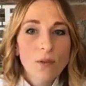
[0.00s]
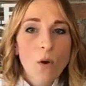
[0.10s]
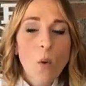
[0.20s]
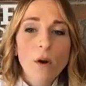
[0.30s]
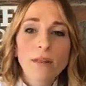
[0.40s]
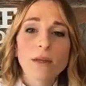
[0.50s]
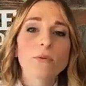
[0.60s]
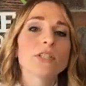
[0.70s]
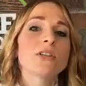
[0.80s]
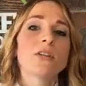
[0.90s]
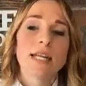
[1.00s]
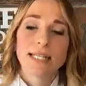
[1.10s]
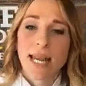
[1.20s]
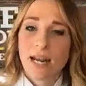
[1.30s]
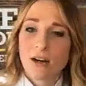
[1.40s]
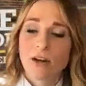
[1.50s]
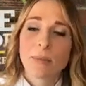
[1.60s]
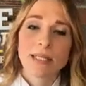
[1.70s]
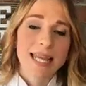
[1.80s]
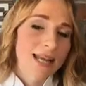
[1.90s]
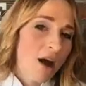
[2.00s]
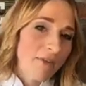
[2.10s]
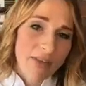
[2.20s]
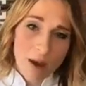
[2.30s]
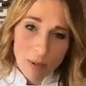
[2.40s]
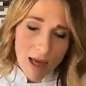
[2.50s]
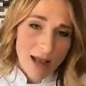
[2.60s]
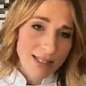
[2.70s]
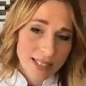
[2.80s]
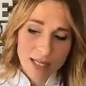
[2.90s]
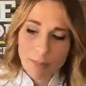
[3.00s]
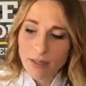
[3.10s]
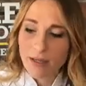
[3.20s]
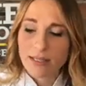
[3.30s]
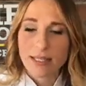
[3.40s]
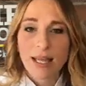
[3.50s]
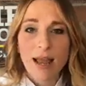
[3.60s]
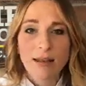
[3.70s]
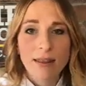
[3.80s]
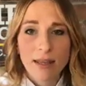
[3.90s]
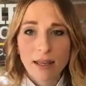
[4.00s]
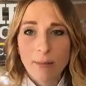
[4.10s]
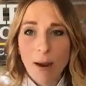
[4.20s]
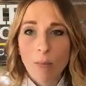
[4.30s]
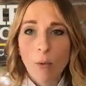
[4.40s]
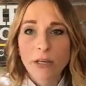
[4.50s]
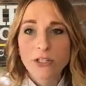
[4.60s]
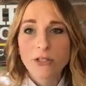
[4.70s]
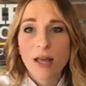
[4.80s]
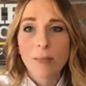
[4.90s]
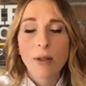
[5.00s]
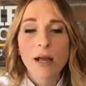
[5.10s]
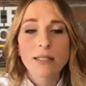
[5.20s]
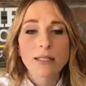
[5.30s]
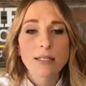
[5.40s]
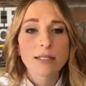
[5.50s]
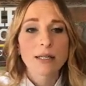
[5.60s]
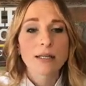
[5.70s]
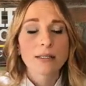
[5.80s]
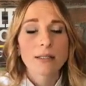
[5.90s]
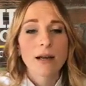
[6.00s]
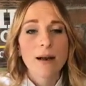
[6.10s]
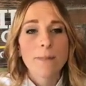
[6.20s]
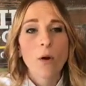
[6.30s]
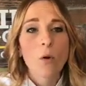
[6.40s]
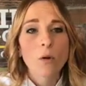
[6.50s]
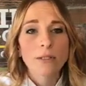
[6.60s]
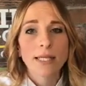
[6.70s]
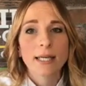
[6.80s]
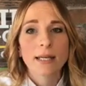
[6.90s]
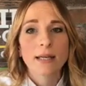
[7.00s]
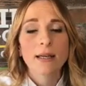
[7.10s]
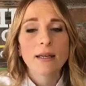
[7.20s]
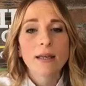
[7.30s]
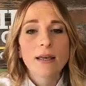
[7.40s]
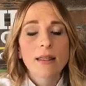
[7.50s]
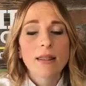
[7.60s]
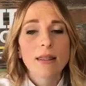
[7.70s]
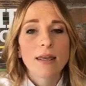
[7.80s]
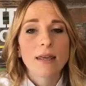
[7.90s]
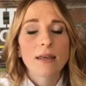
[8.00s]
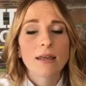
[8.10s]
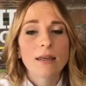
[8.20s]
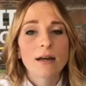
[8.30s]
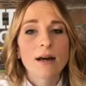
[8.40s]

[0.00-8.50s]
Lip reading: or the original container, but take off that plastic, because again, thinking about moisture, that plastic is going to hold in the